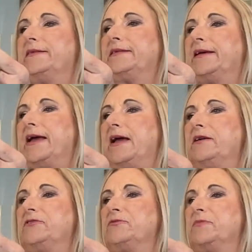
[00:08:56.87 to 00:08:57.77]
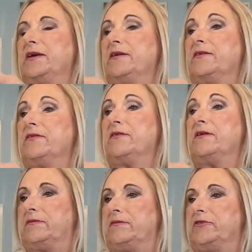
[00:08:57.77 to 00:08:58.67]
is a cashmere
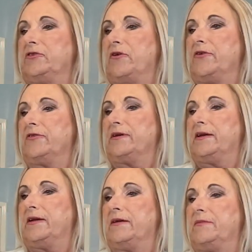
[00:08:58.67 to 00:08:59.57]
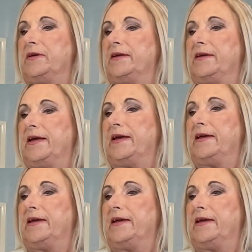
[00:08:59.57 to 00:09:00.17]
Charter Club and an